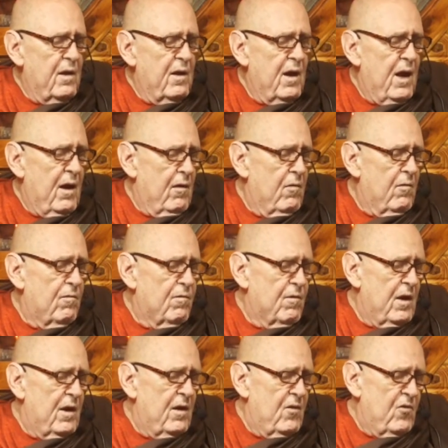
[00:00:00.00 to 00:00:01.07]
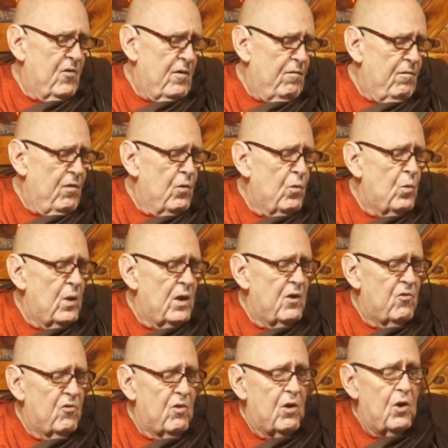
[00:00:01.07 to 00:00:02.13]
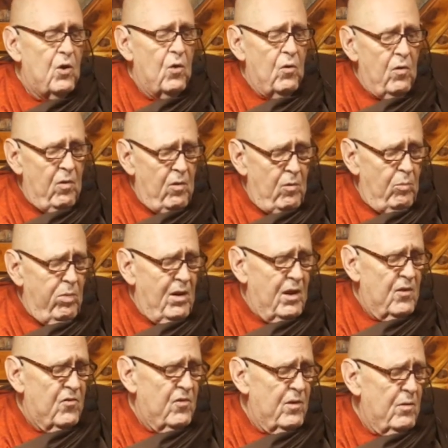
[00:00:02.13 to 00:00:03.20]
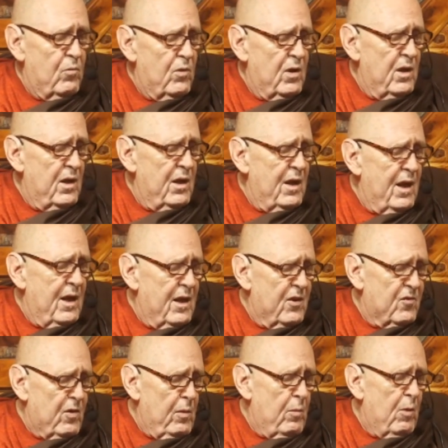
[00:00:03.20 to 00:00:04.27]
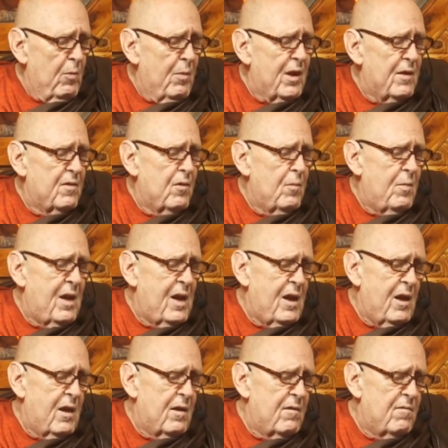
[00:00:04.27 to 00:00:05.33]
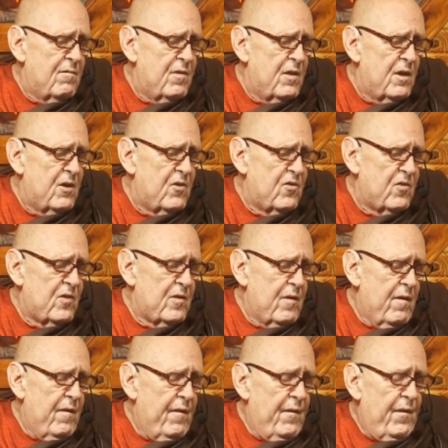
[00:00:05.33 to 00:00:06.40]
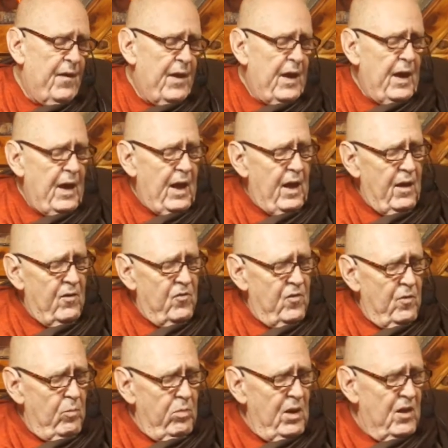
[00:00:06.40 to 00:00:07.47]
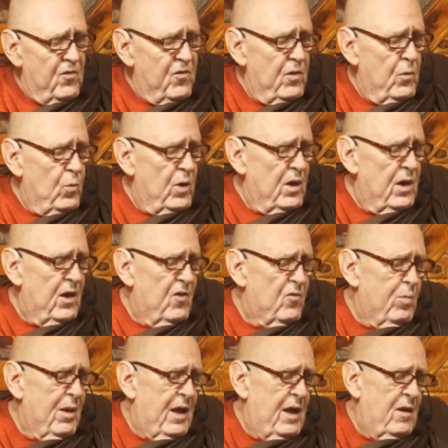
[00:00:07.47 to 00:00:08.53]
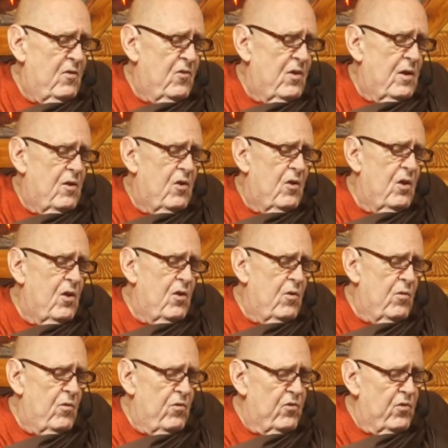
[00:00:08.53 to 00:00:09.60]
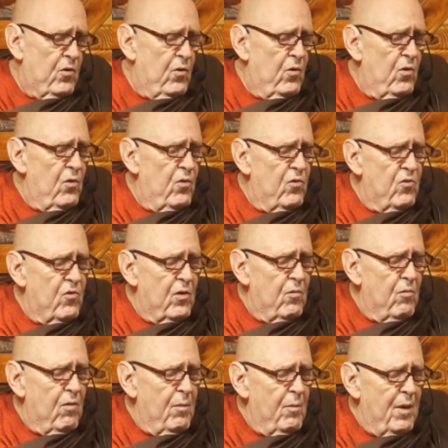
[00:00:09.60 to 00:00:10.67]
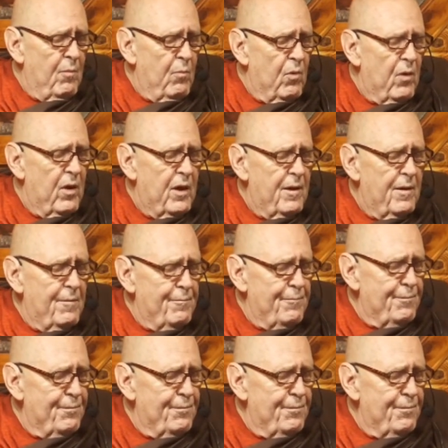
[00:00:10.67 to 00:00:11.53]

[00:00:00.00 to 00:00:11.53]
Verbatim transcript: Now, friends, if you wish, go to the Blessed One and ask him about the meaning of this. As the Blessed One explains it to you, so you should remember it.